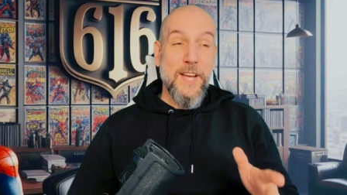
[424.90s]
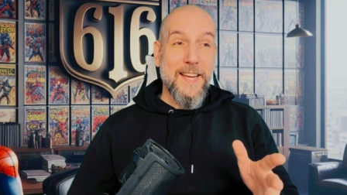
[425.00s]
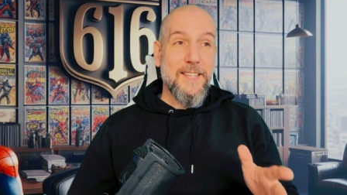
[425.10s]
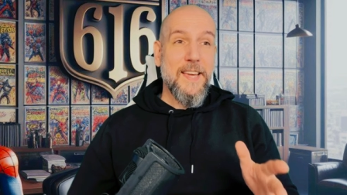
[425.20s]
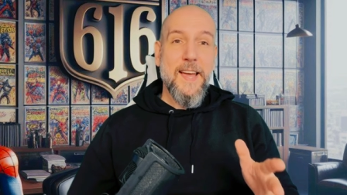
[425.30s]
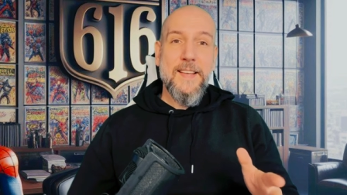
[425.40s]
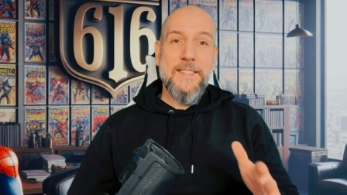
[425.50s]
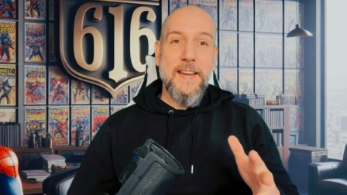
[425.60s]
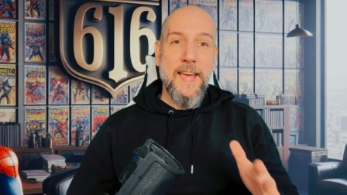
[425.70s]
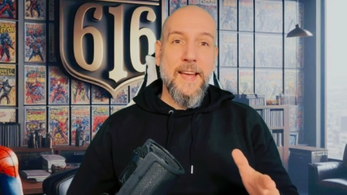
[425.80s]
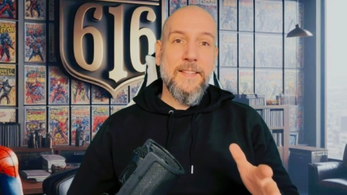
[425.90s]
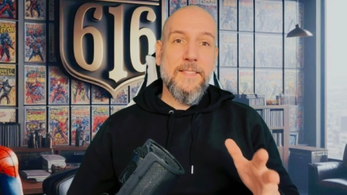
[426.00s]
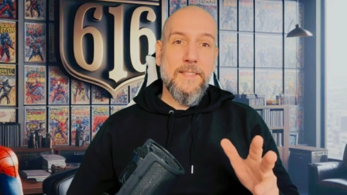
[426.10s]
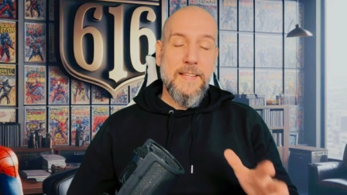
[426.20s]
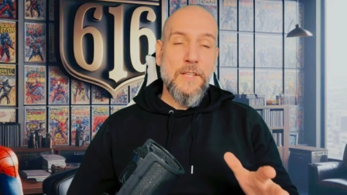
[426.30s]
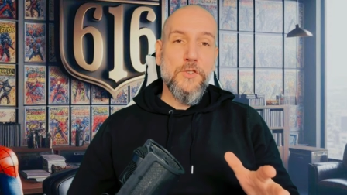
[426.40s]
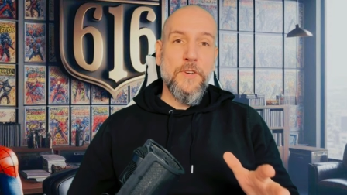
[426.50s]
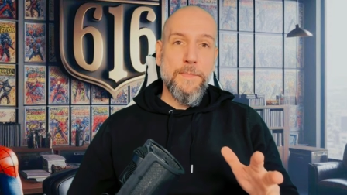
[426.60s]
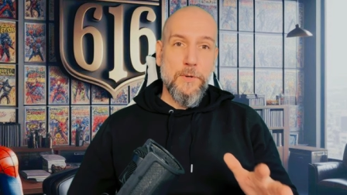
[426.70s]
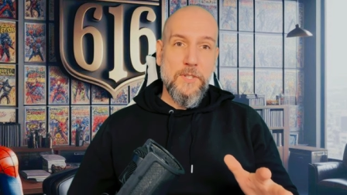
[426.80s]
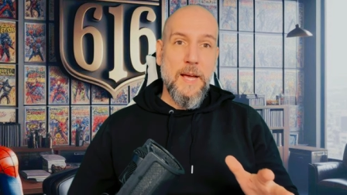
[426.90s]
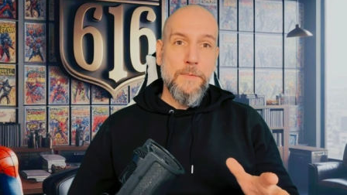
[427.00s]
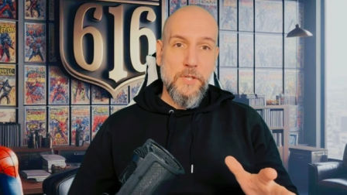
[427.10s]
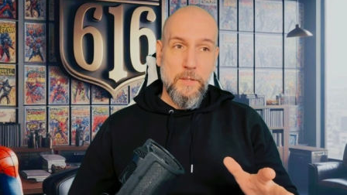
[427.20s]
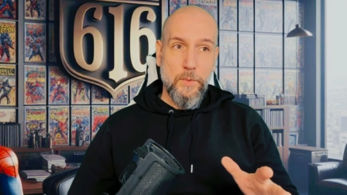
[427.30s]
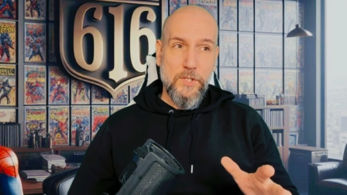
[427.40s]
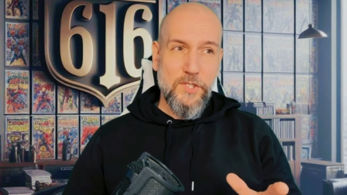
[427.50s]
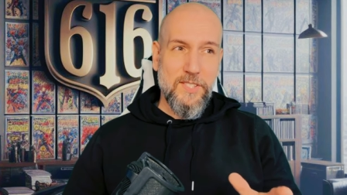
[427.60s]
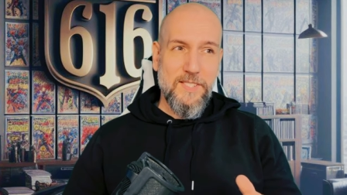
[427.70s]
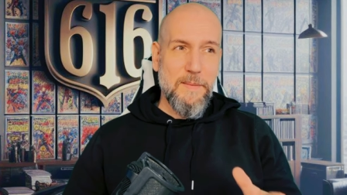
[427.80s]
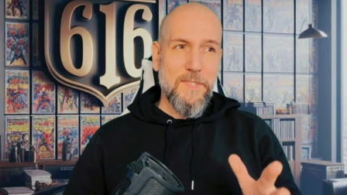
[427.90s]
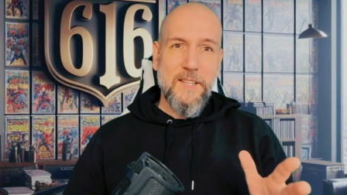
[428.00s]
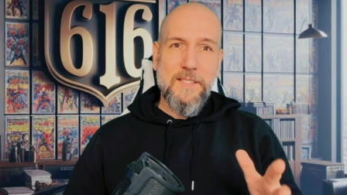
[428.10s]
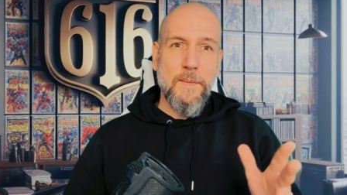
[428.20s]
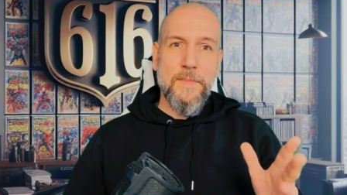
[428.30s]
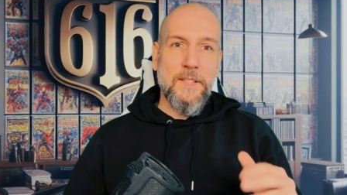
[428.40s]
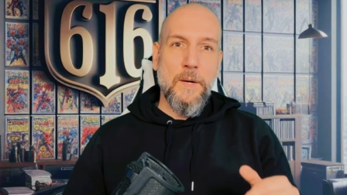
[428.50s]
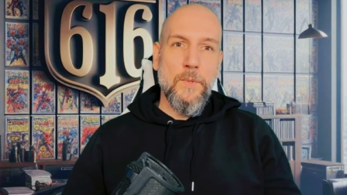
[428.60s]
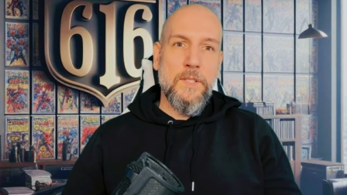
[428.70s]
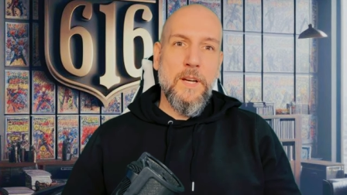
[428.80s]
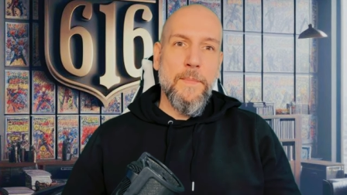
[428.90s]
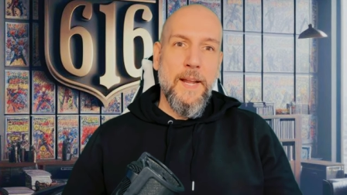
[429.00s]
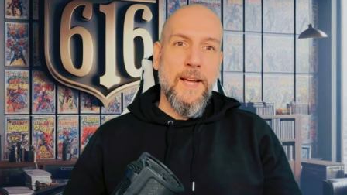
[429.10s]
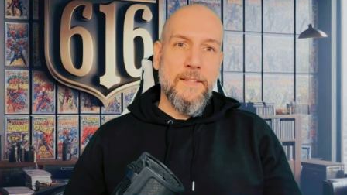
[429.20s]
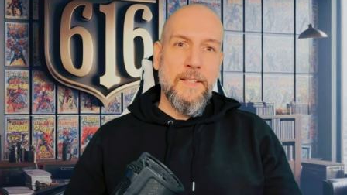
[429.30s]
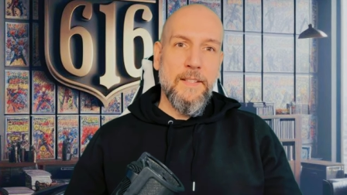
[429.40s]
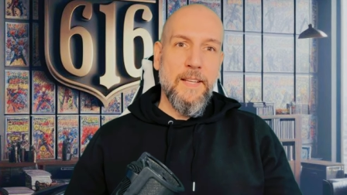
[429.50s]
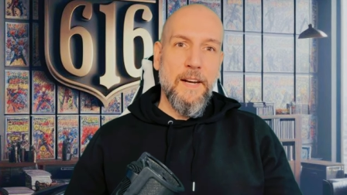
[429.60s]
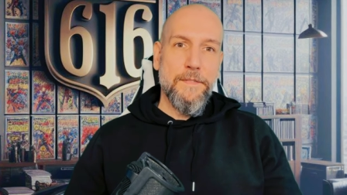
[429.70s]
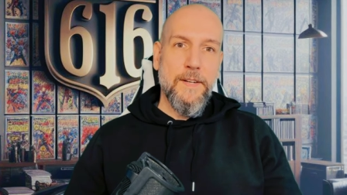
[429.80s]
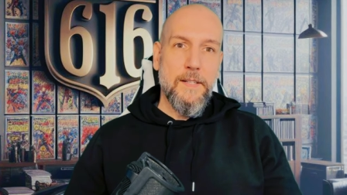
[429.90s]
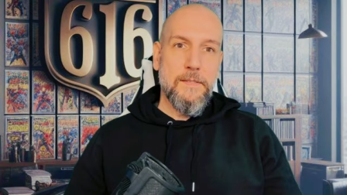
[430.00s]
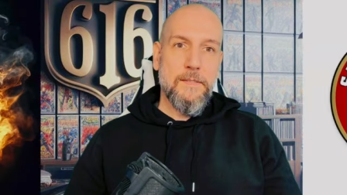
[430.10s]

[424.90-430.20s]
and he has enhanced sensory perception, which just seems like something that would come in handy in the NFL.